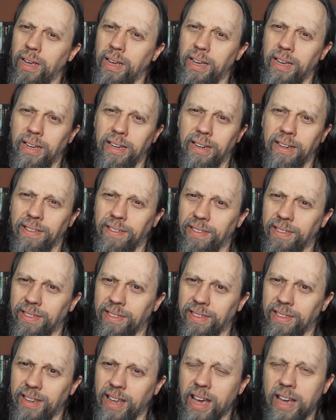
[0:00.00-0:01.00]

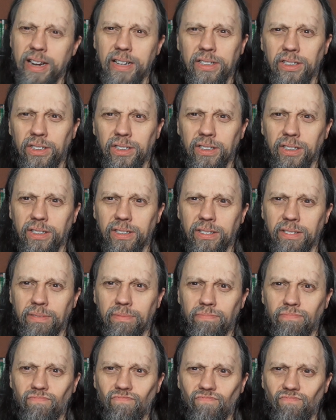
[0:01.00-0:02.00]
that is just
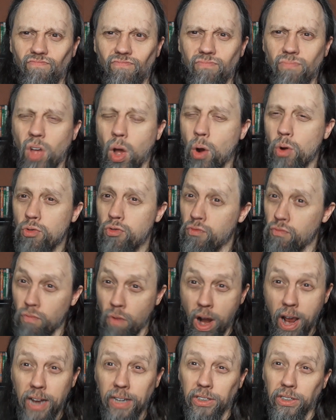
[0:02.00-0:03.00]
a
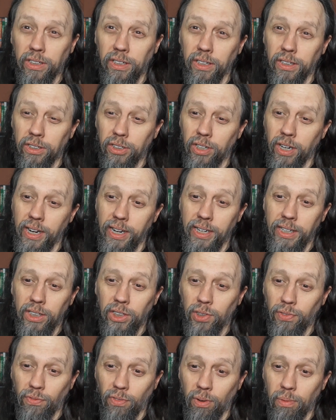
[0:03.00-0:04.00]
drastic
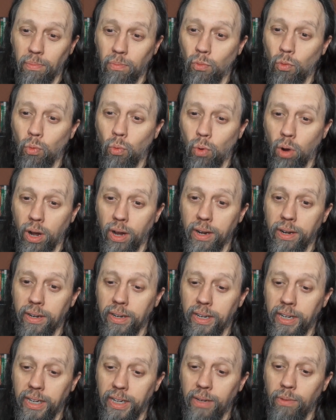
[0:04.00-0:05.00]
change from what
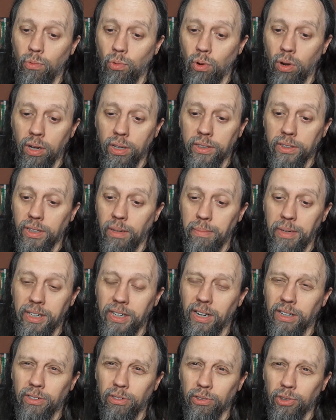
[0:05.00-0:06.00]
he was. I mean,
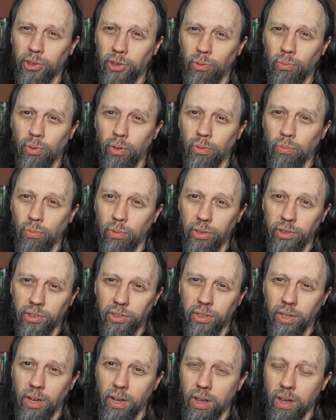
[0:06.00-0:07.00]
Dr. Seward
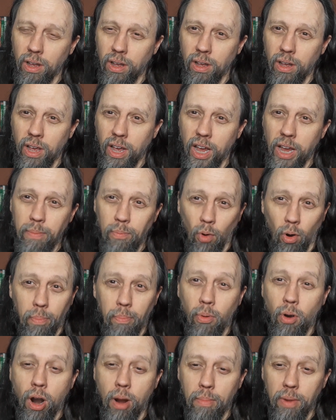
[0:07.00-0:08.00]
was a more
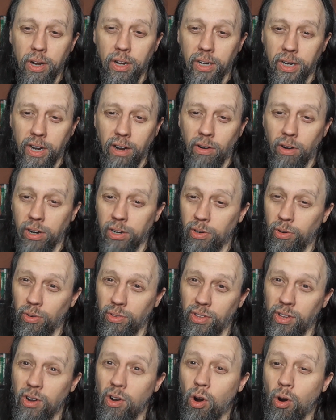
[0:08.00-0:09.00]
prominent character
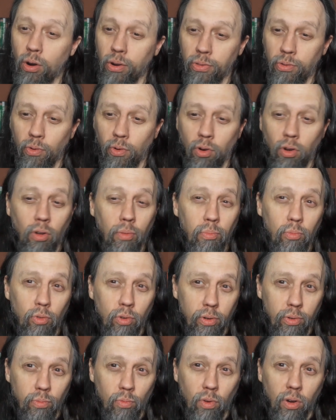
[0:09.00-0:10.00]
than Arthur
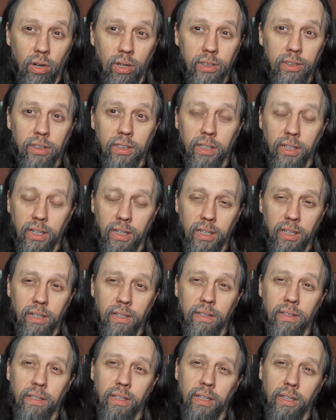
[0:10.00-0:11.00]
Holmwood was
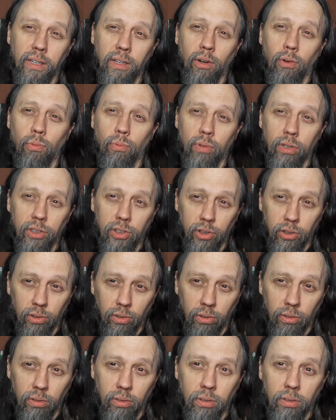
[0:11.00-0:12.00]
in the
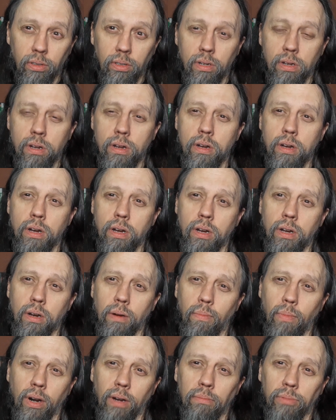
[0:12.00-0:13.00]
original
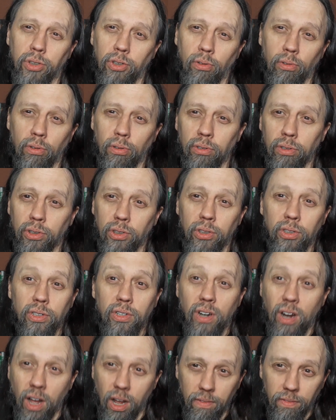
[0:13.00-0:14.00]
Bram Stoker's
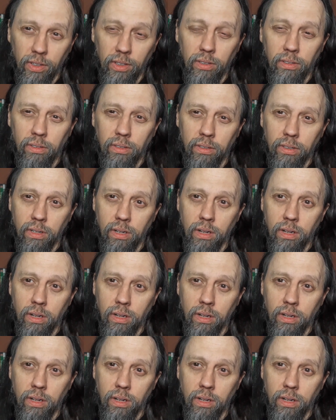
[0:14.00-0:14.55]
novel.